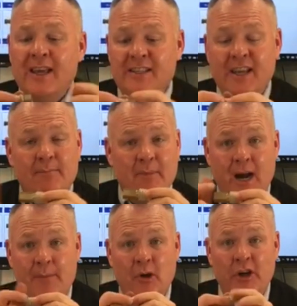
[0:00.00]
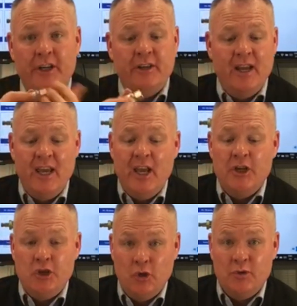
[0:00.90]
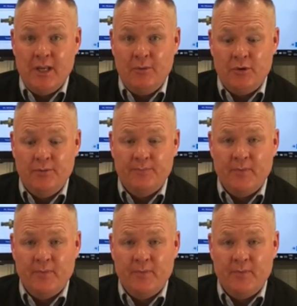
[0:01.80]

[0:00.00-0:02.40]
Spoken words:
7 bar behind it, it shoots out.